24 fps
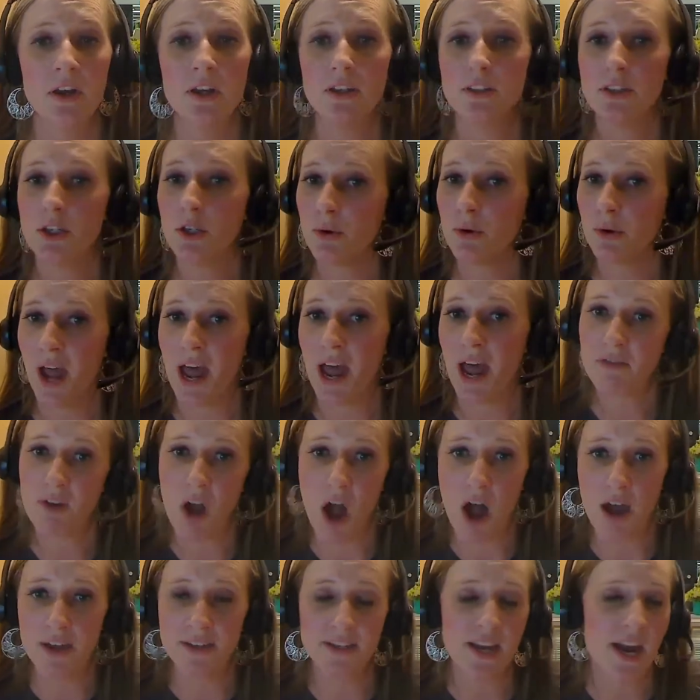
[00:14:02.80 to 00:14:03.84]
to have
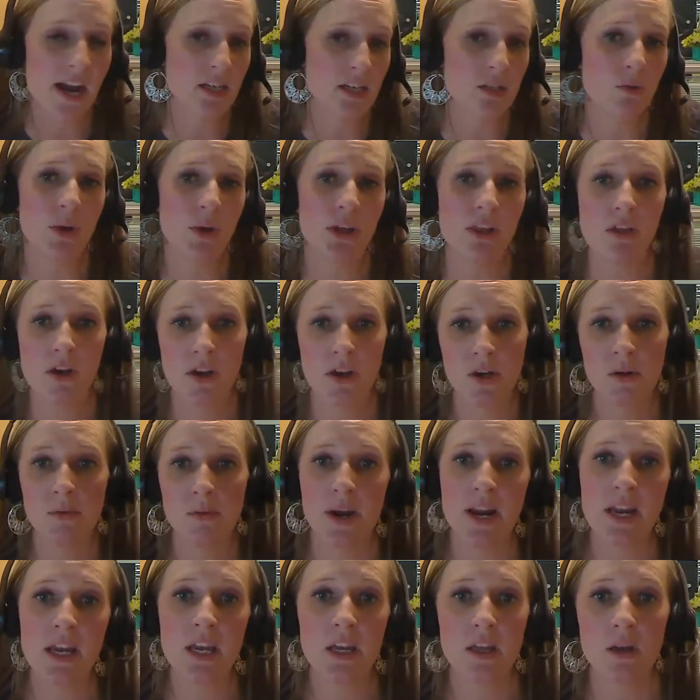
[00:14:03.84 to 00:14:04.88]
contact with on a
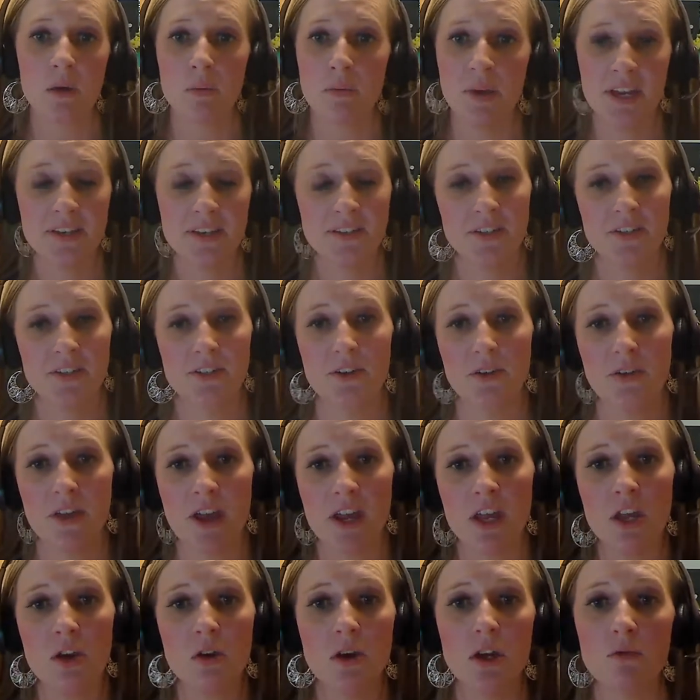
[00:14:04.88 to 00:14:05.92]
regular basis, so
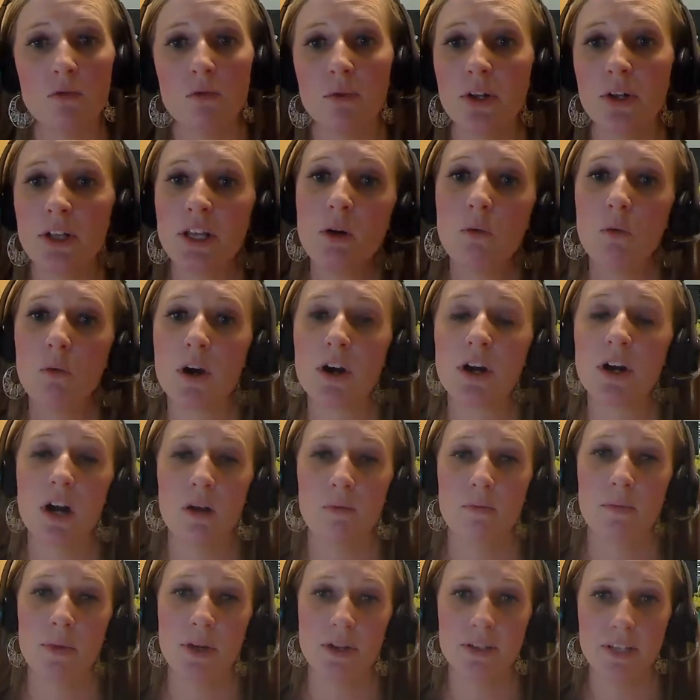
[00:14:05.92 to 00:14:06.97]
that you can really work
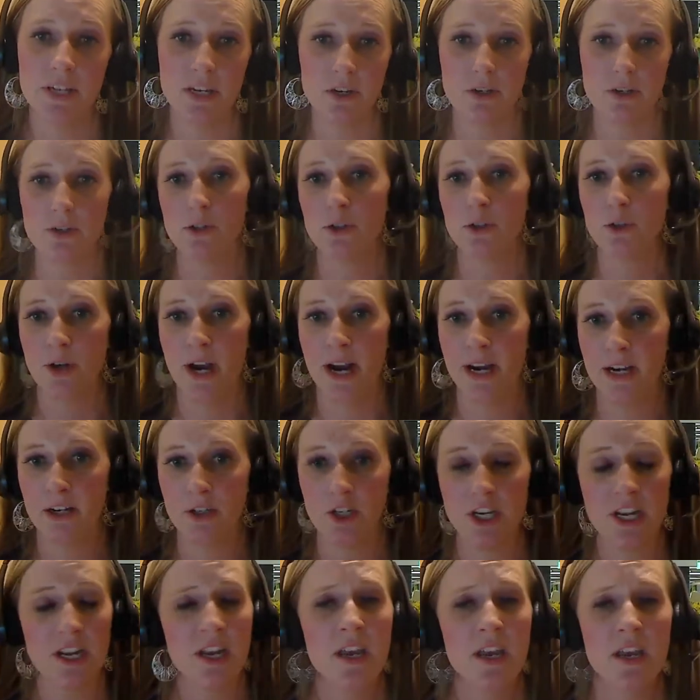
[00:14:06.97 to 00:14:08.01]
on building your
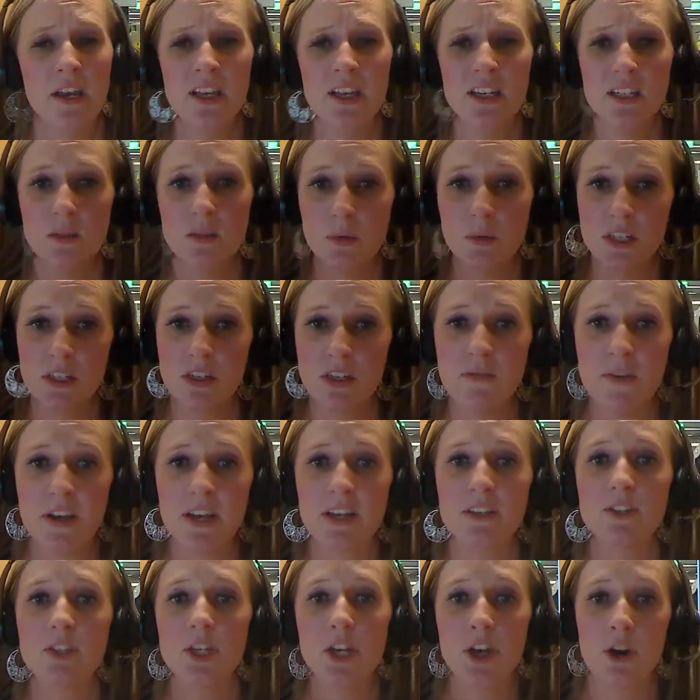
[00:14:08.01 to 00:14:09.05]
strategy specific
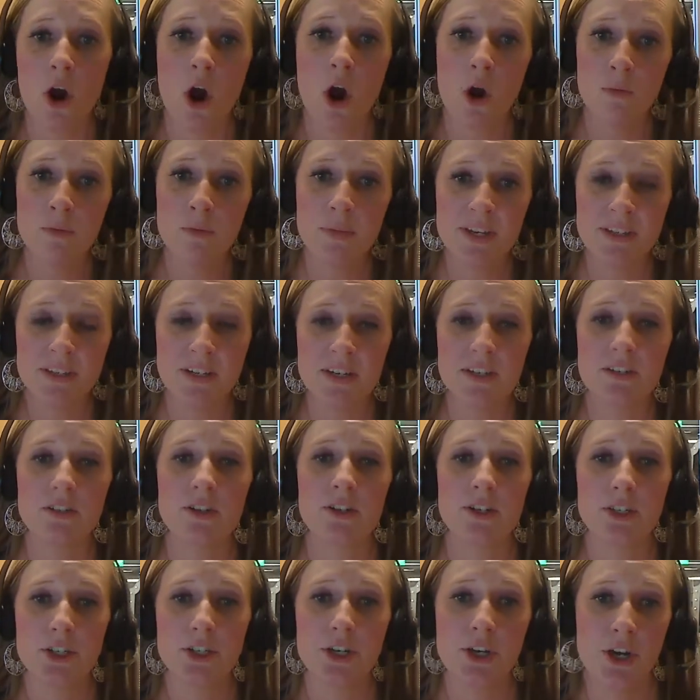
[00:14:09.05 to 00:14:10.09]
to your own business
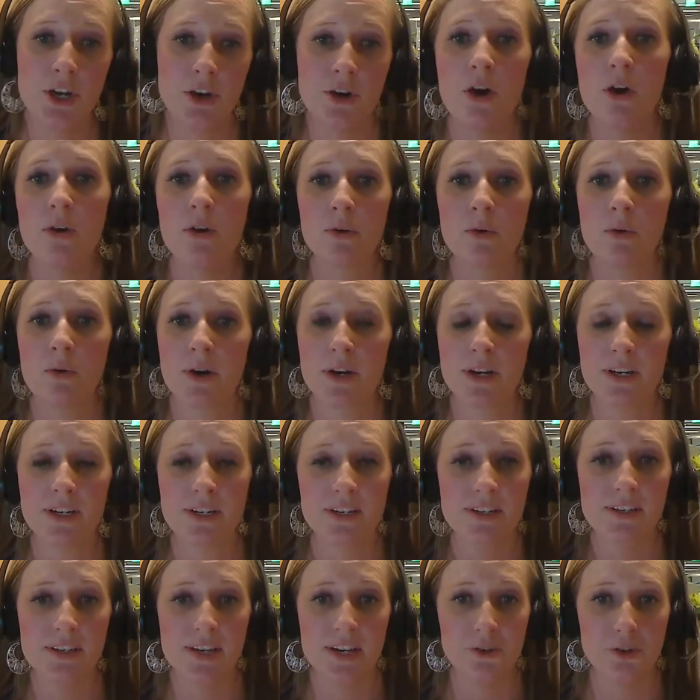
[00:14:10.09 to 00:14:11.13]
or to your own
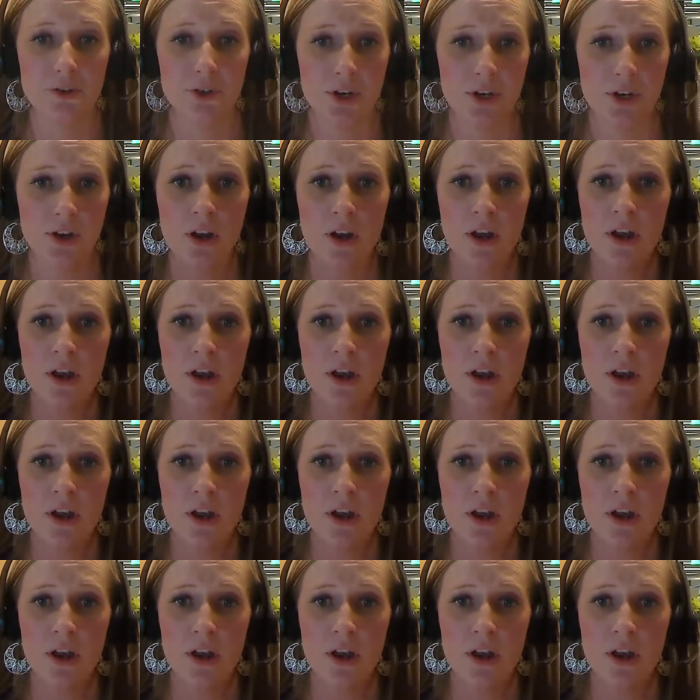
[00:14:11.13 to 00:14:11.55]
organization.